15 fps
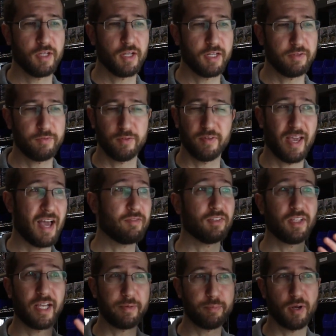If you have a
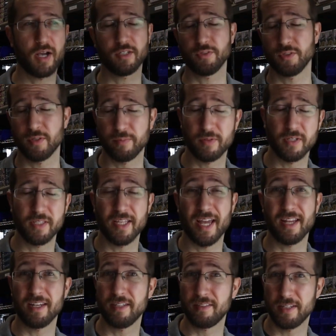light box or something like
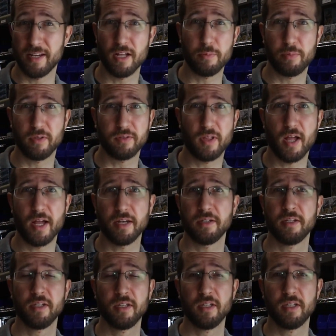that, it can help a lot.
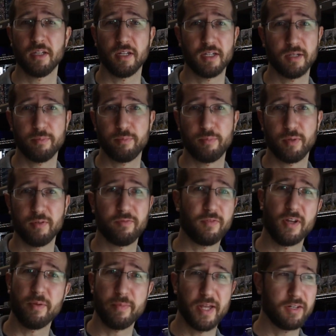But
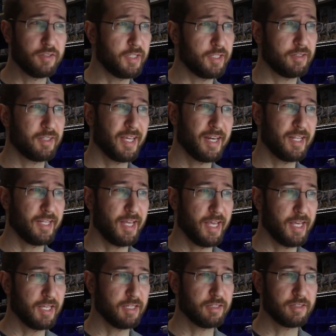fundamentally, getting
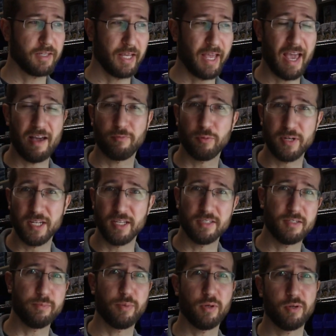a halfway
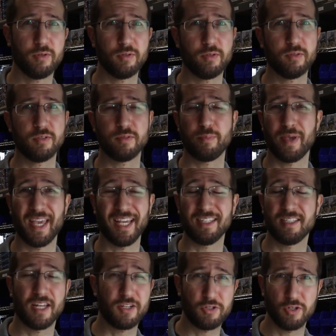decent pose, paying
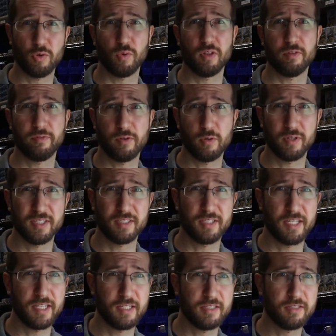attention to where the focus
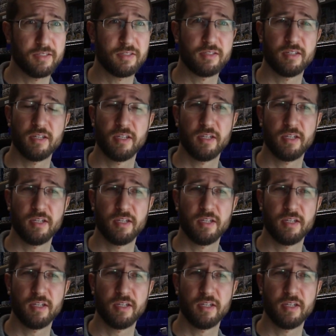is,